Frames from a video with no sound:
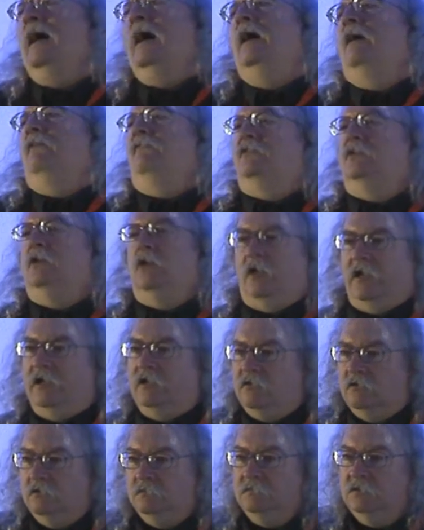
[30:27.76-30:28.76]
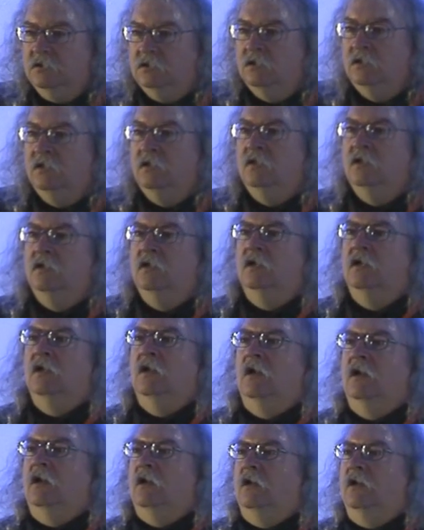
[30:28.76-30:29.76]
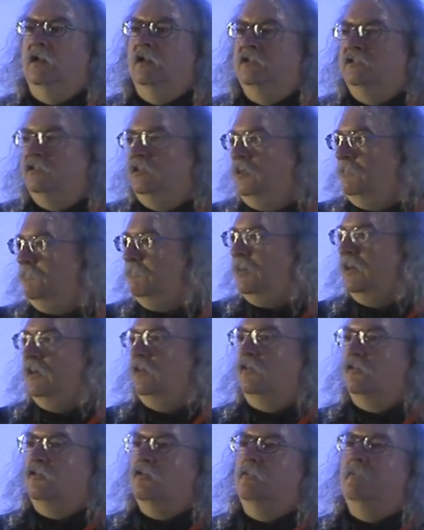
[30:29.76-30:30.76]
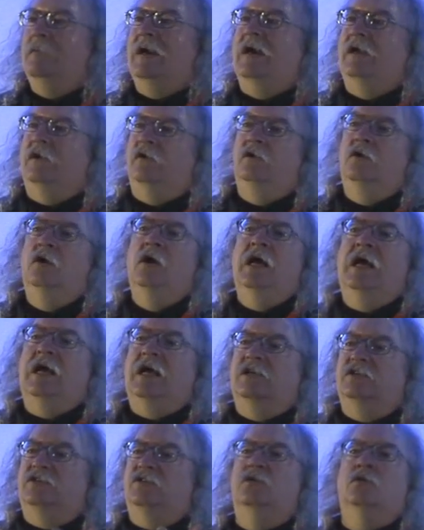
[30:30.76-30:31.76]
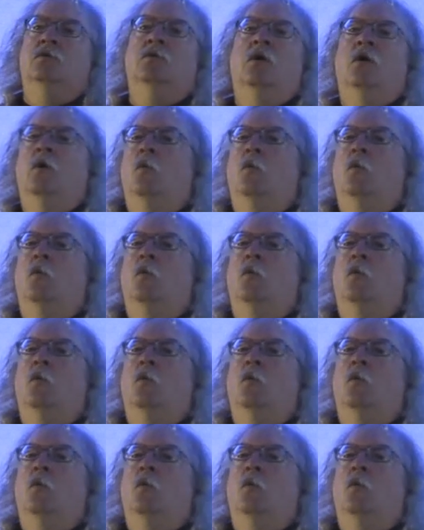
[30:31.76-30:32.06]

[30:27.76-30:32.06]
have to like them. It's an empirical matter as to